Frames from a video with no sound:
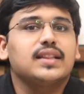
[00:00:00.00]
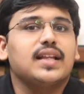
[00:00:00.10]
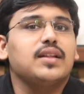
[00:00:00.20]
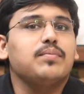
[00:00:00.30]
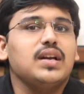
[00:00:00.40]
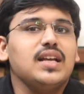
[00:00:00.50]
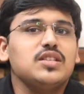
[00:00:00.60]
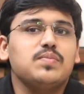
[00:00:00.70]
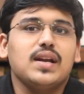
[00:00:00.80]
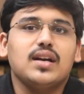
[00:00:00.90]
then the money
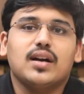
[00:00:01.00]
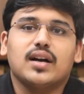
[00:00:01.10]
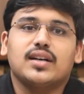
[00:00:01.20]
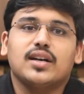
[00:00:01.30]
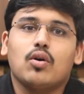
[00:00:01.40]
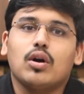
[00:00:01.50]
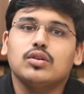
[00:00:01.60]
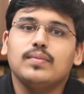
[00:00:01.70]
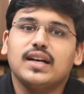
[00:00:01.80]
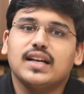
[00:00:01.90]
is being deducted
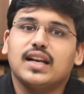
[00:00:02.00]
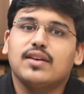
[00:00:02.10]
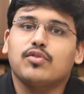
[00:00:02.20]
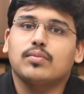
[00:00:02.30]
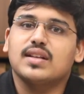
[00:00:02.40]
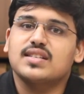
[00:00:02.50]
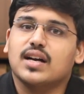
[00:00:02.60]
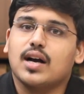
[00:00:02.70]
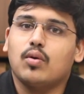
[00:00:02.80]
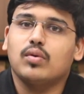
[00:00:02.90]
automatically from this
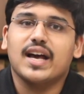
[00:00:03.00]
account